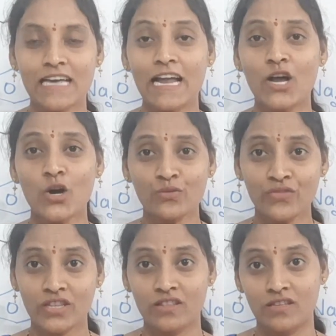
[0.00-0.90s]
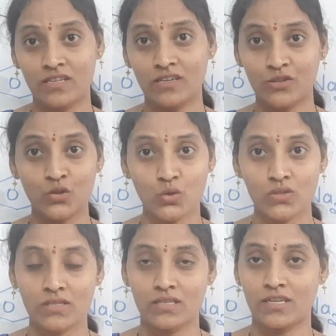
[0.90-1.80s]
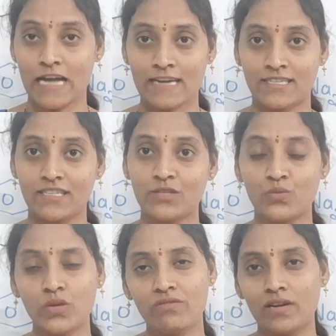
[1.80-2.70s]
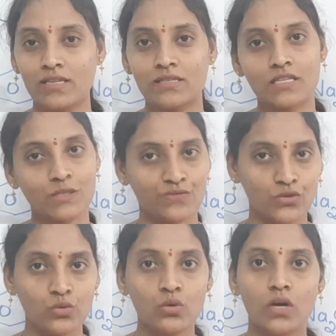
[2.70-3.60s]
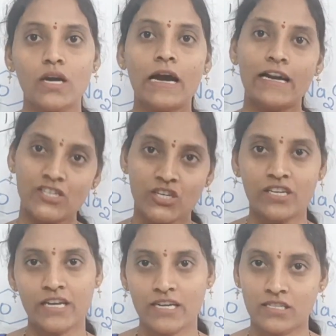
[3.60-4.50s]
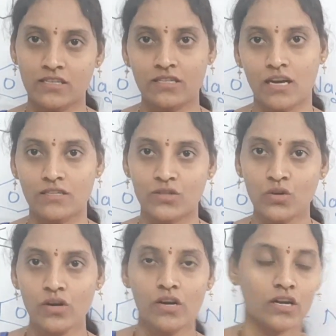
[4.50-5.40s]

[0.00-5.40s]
Along with those reactions, we will discuss few addition reactions also.